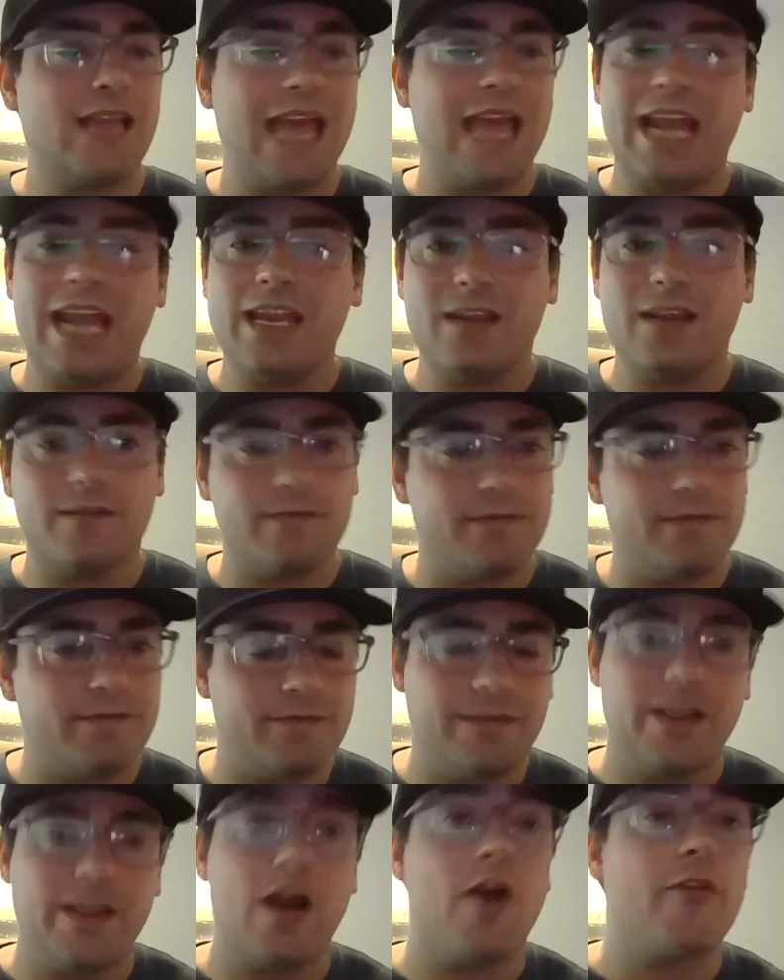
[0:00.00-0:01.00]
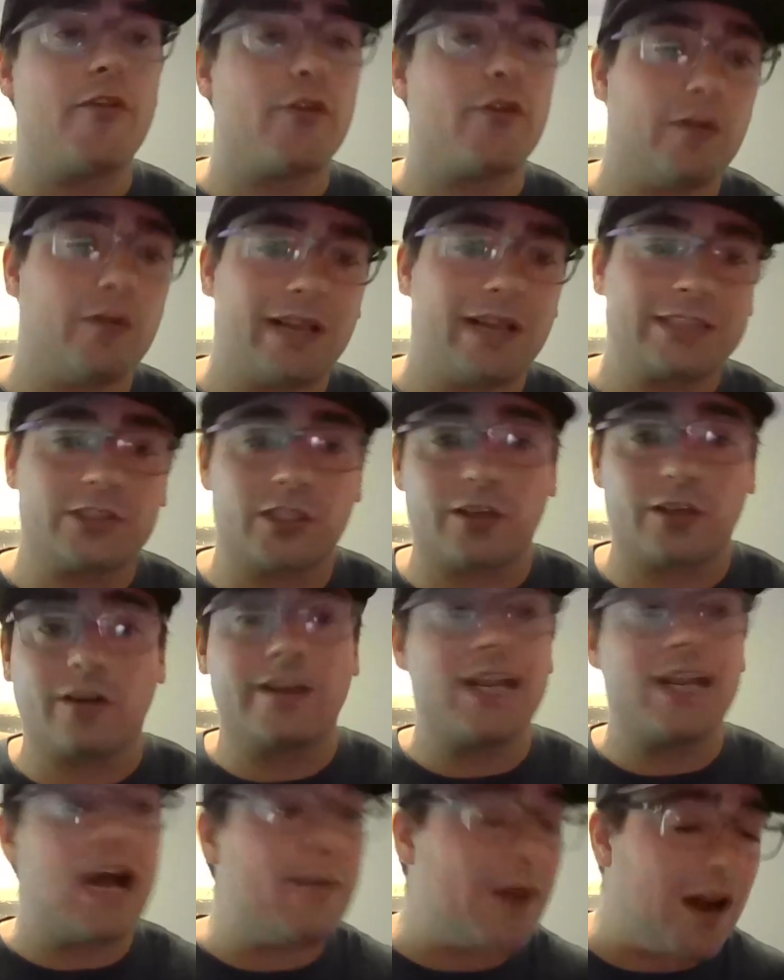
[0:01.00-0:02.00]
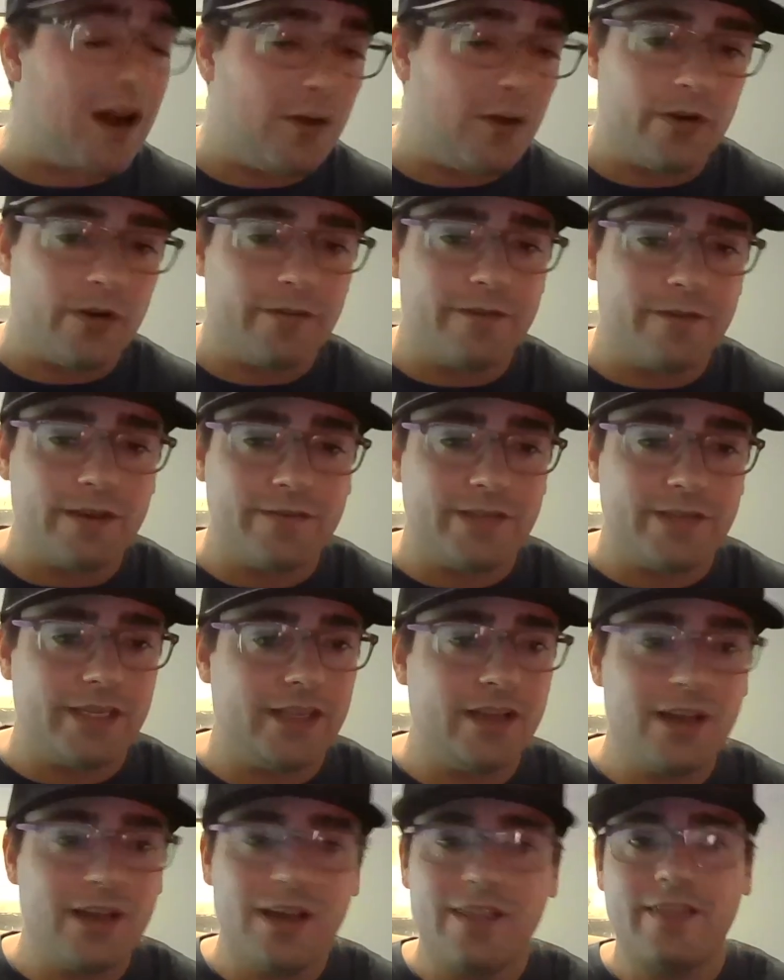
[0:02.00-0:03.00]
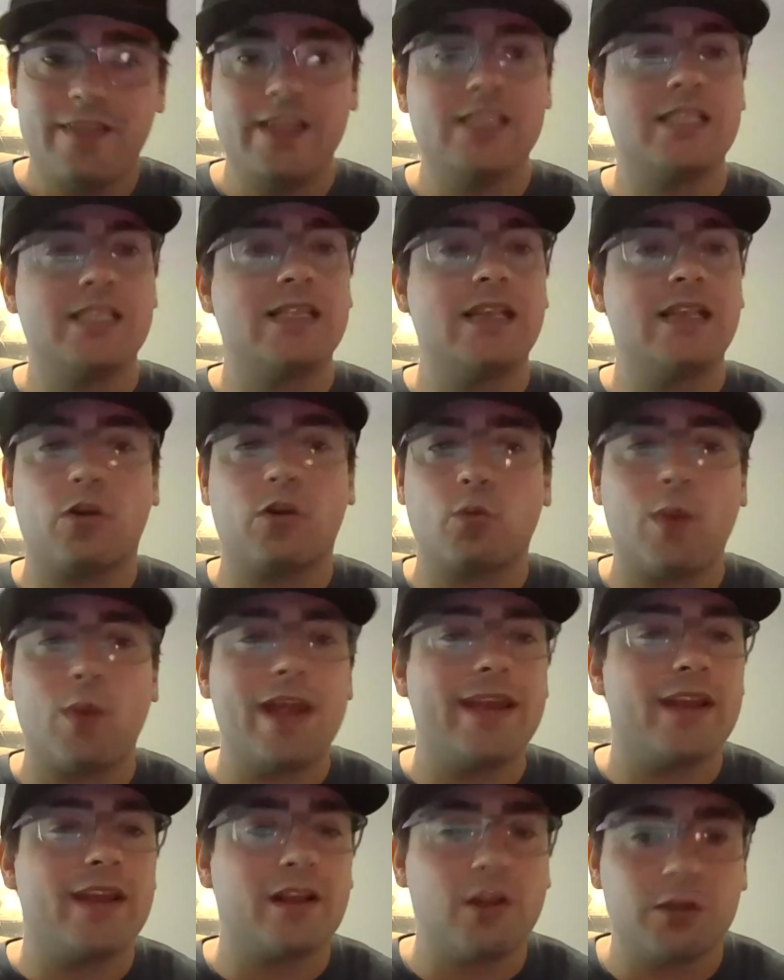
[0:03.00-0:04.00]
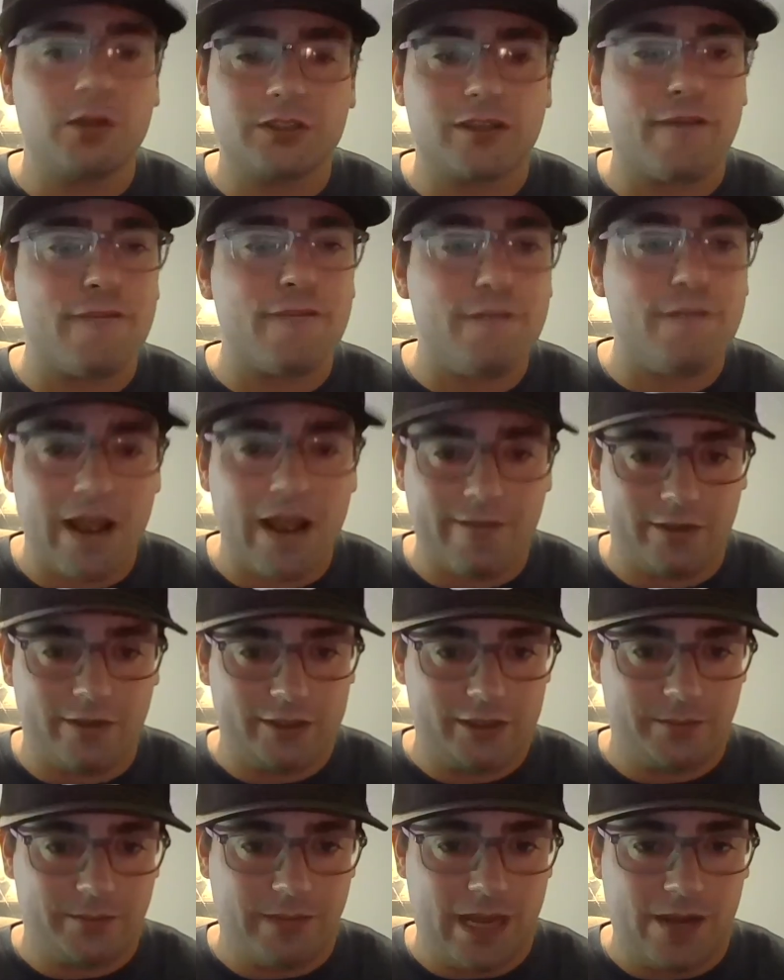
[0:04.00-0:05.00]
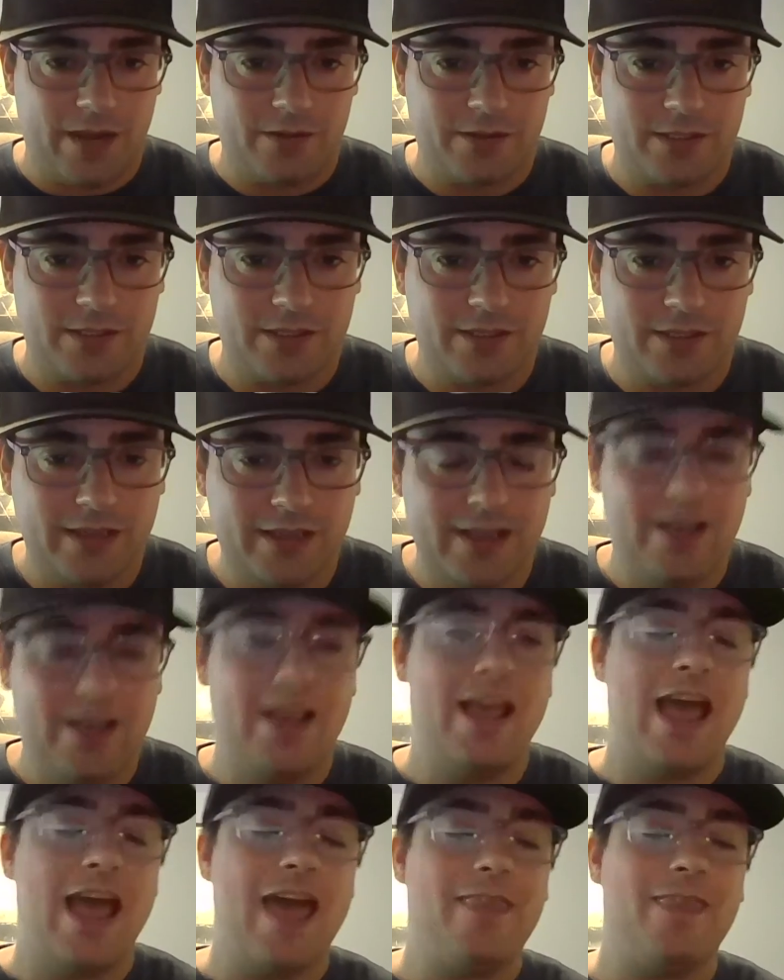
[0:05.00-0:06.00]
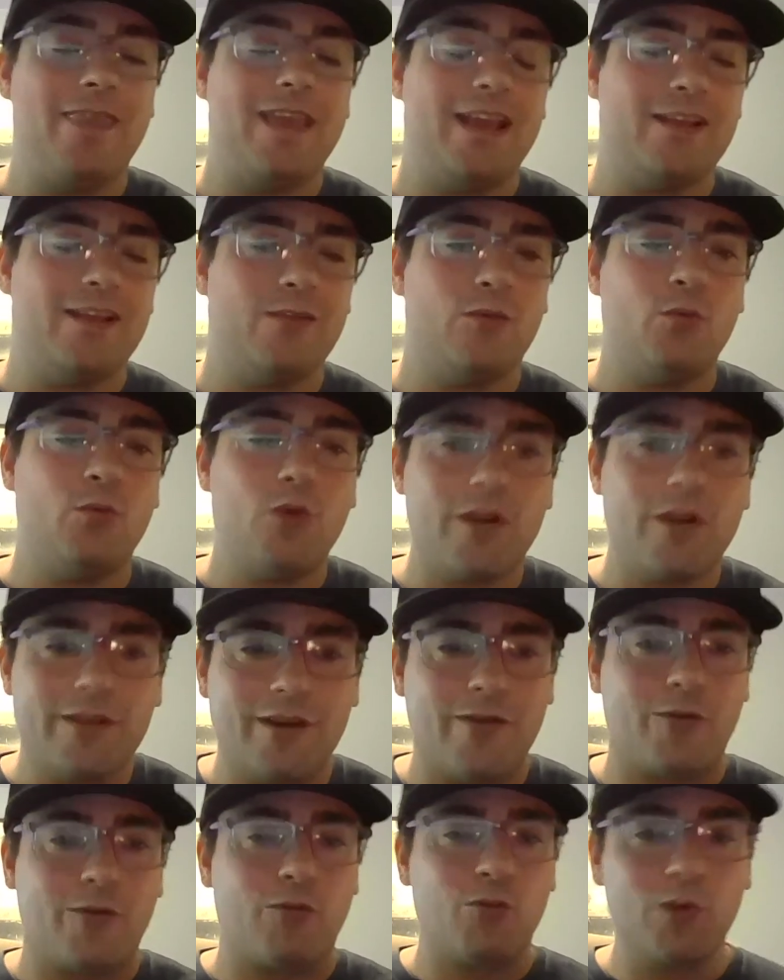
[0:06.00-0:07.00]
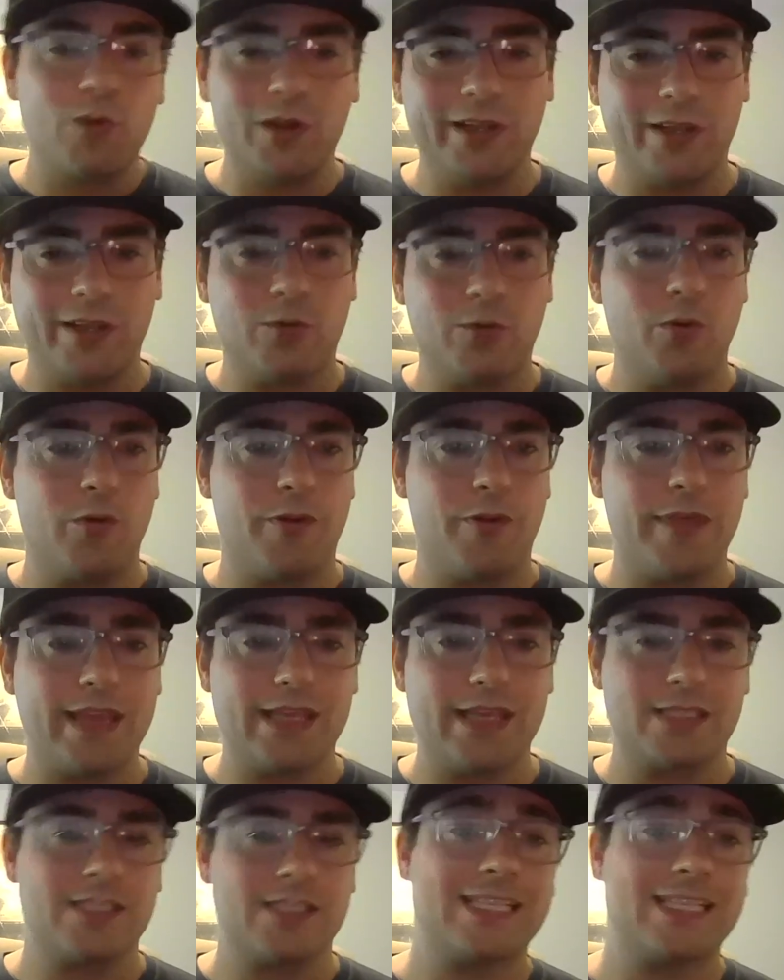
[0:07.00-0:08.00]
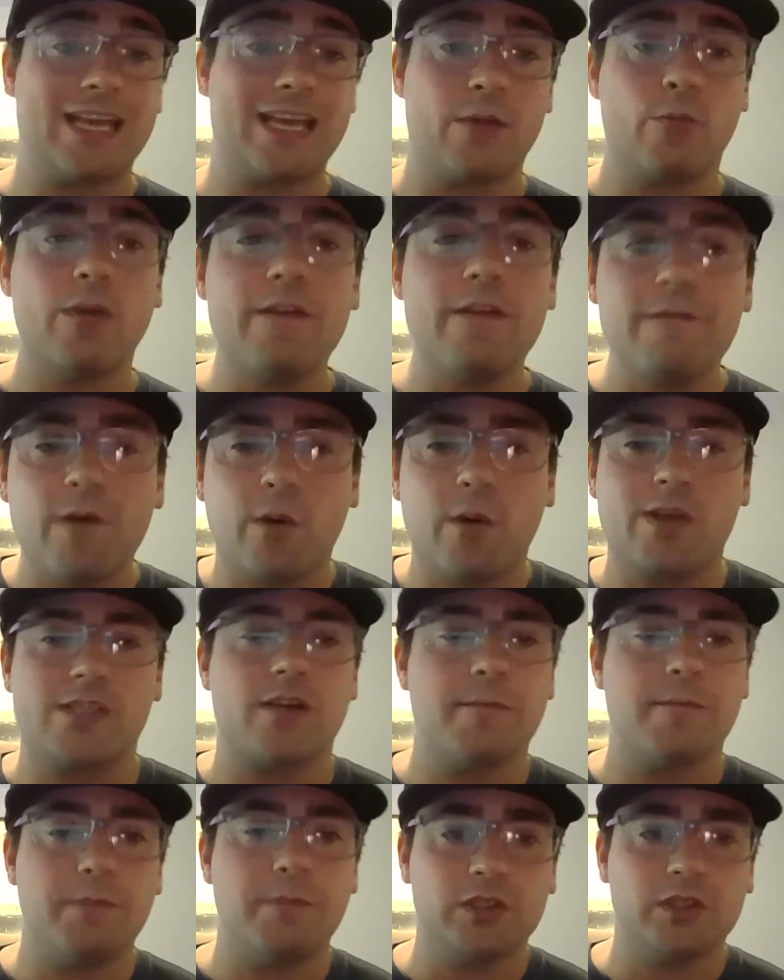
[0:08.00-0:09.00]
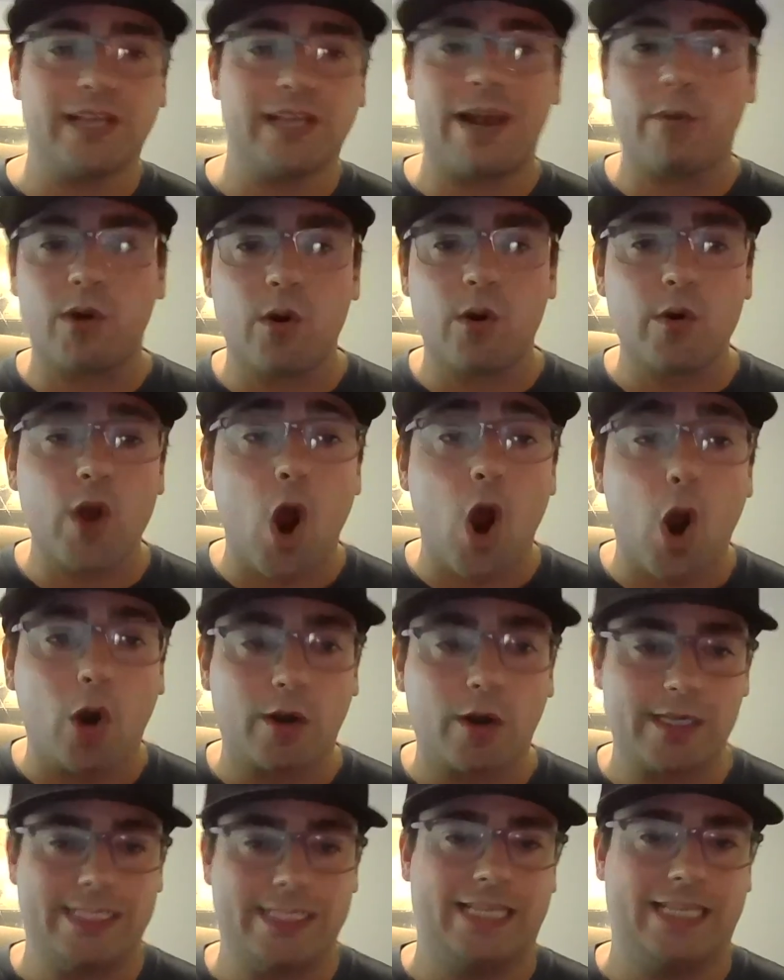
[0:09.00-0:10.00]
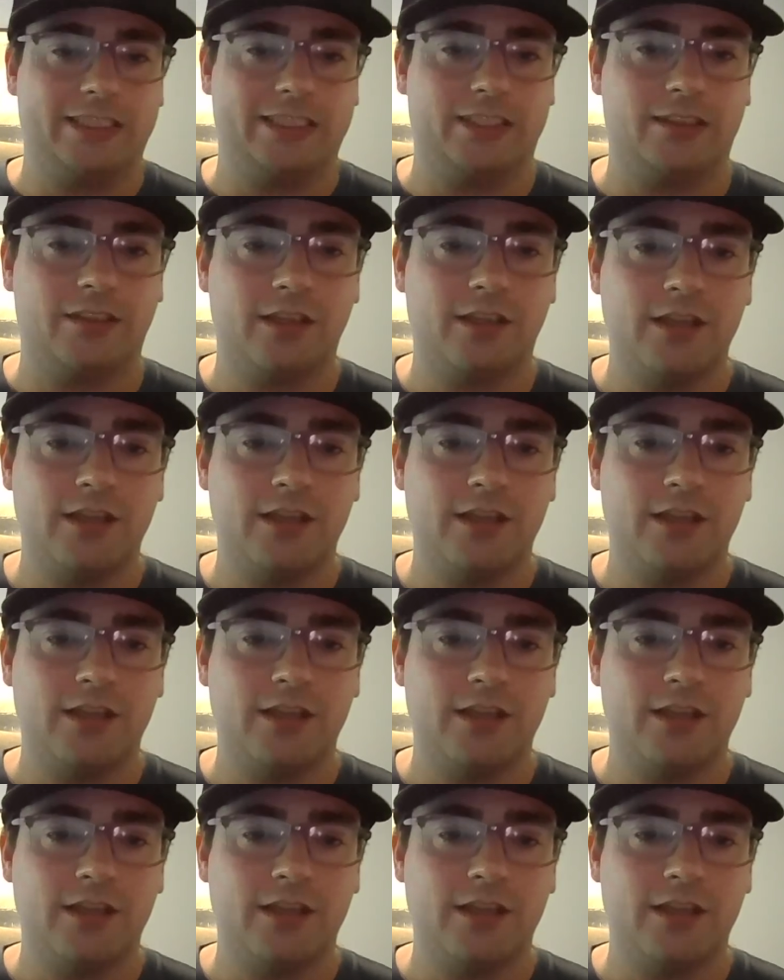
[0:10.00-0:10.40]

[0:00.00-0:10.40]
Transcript: any of the other electric or a Yamaha 150. These are weighing in closer to 500 pounds. And then one of the other really cool things, because again, we focus on building our own architecture.